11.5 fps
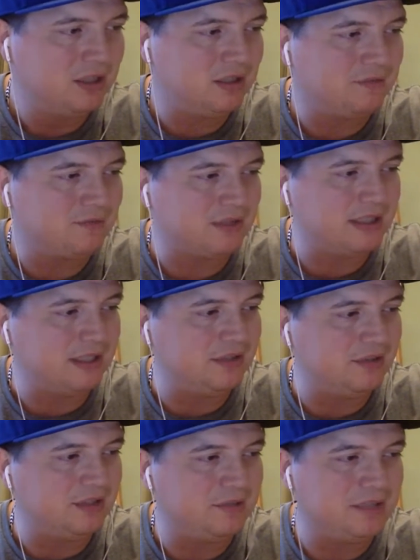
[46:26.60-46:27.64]
for kids.
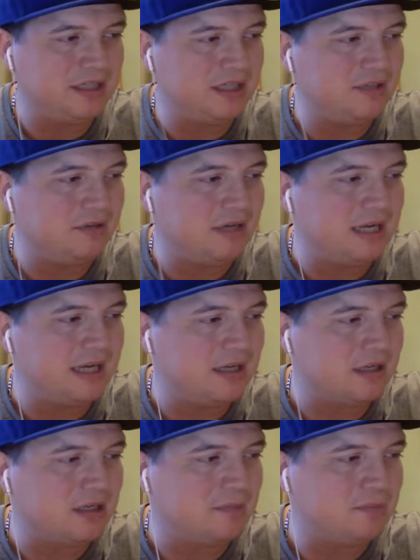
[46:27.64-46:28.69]
I mean, I know I had a
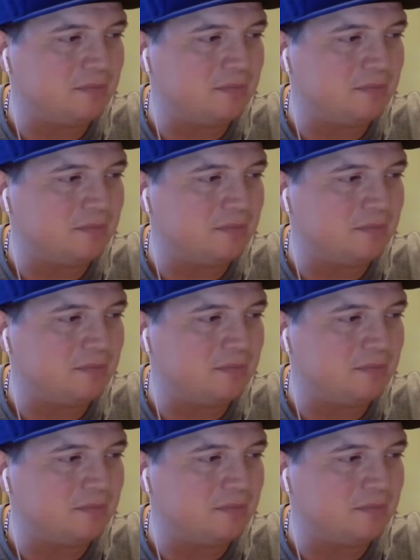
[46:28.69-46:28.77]
couple,